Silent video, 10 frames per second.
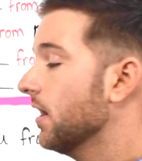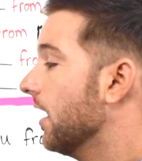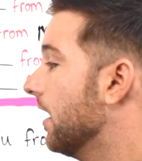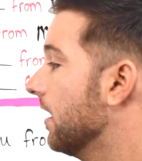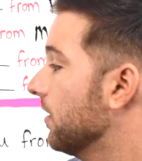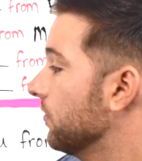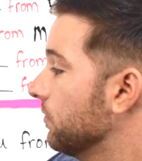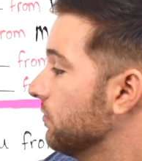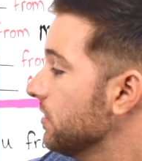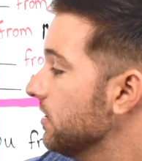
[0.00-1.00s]

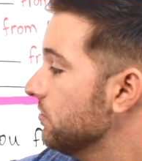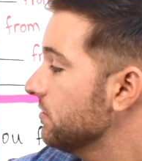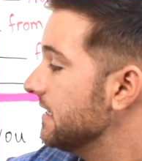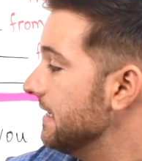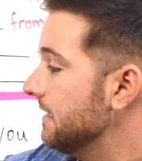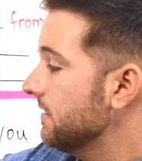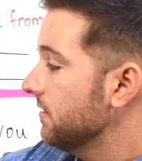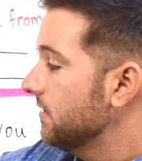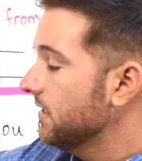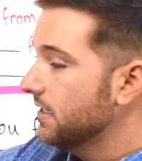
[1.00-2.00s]
When we use
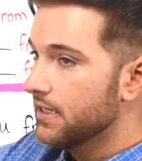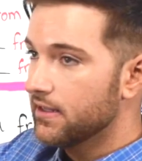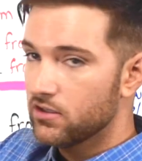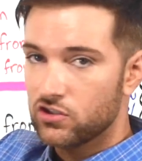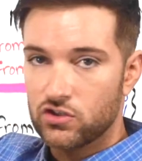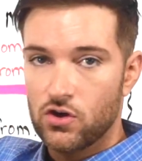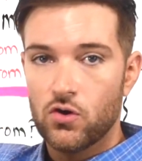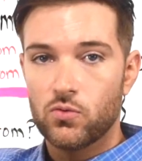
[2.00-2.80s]
in English,